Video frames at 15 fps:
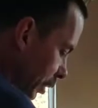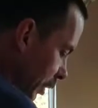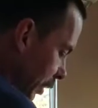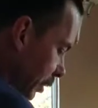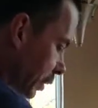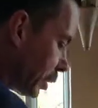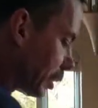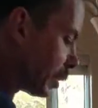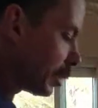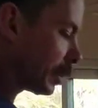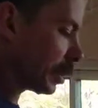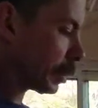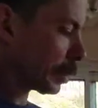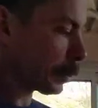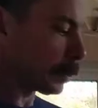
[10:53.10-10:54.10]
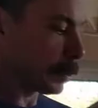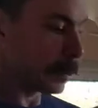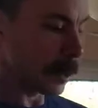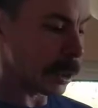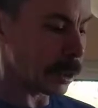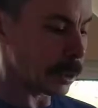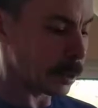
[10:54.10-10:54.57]
your cycling gear in them.
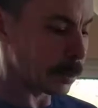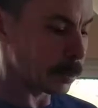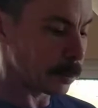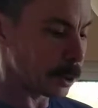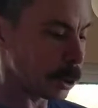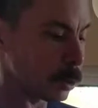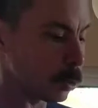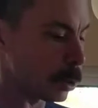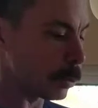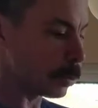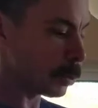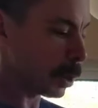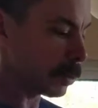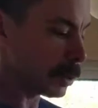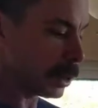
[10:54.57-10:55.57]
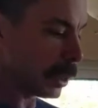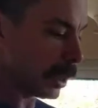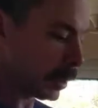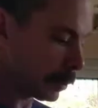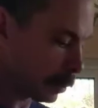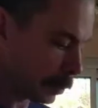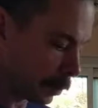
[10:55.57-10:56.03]
Just one for every
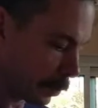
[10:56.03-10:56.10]
day.